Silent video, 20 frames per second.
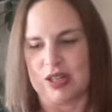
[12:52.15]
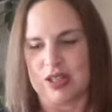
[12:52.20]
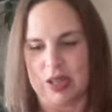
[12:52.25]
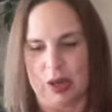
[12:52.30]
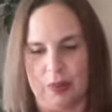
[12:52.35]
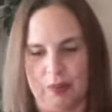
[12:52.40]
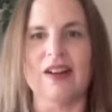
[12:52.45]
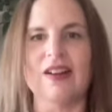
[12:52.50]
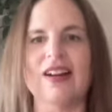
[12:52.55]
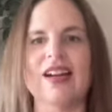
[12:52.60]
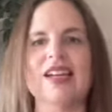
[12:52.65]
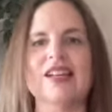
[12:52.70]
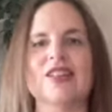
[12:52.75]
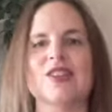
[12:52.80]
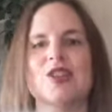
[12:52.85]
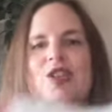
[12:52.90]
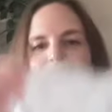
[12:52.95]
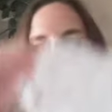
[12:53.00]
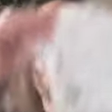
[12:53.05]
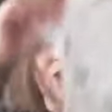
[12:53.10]
So, all right,
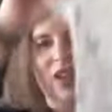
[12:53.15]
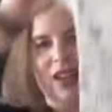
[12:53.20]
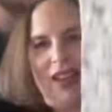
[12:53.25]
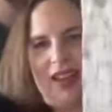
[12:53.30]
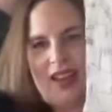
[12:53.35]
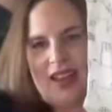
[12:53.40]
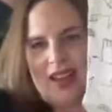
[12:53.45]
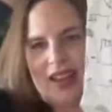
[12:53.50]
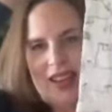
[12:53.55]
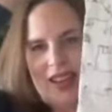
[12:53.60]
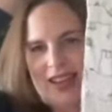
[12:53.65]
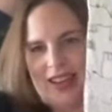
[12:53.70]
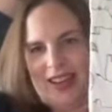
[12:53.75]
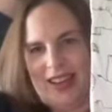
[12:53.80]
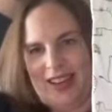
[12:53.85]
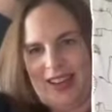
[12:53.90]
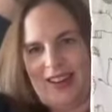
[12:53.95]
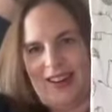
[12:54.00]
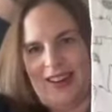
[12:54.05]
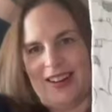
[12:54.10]
so
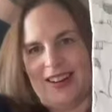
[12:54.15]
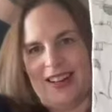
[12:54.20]
here